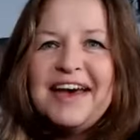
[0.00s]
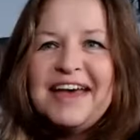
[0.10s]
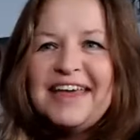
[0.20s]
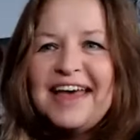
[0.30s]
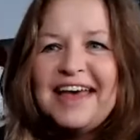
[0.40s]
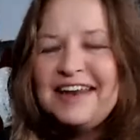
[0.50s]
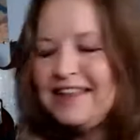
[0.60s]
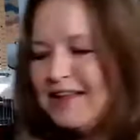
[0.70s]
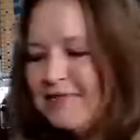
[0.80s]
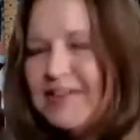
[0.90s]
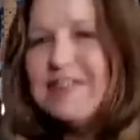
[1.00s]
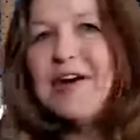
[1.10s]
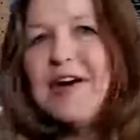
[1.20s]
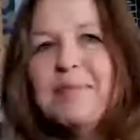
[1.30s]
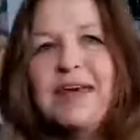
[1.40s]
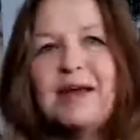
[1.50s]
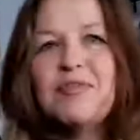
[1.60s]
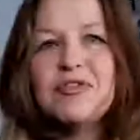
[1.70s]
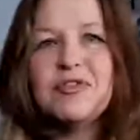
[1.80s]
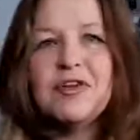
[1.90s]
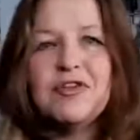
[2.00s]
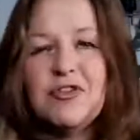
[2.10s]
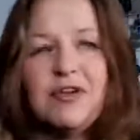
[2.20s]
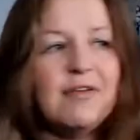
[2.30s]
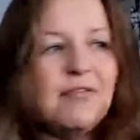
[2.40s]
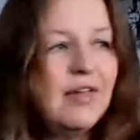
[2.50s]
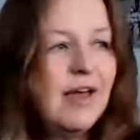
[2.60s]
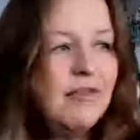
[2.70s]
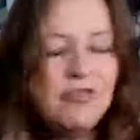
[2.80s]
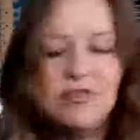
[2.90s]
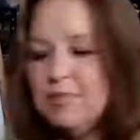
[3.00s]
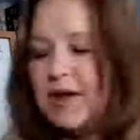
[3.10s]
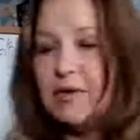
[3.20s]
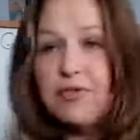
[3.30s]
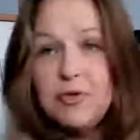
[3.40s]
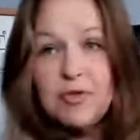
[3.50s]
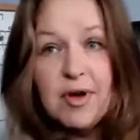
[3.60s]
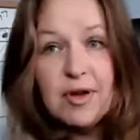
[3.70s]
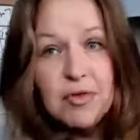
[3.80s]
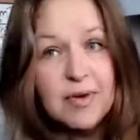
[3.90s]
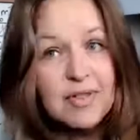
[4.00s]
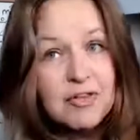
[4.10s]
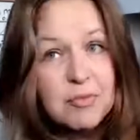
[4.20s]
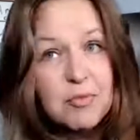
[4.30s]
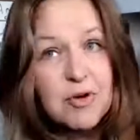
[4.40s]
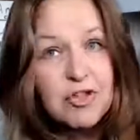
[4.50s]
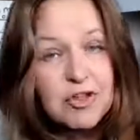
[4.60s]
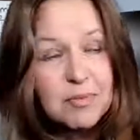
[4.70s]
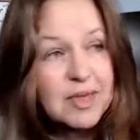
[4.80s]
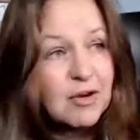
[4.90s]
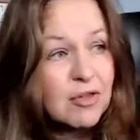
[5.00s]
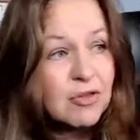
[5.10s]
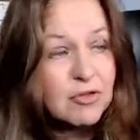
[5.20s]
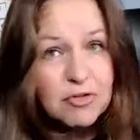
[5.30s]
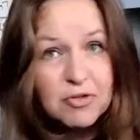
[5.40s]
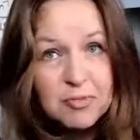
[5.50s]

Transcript: I had a lovely time, and I'm just going to turn off the live stream now. So for everyone that's been watching me on YouTube,